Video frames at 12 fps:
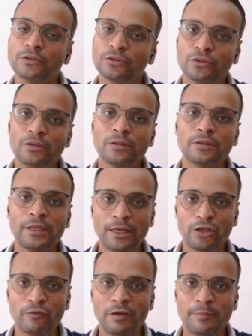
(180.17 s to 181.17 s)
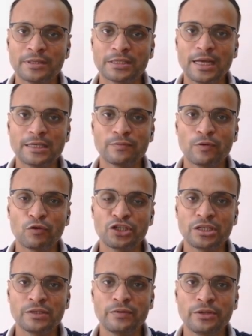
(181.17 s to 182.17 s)
So thank you very much guys for
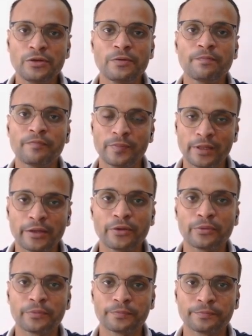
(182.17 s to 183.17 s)
watching this video. Thank you.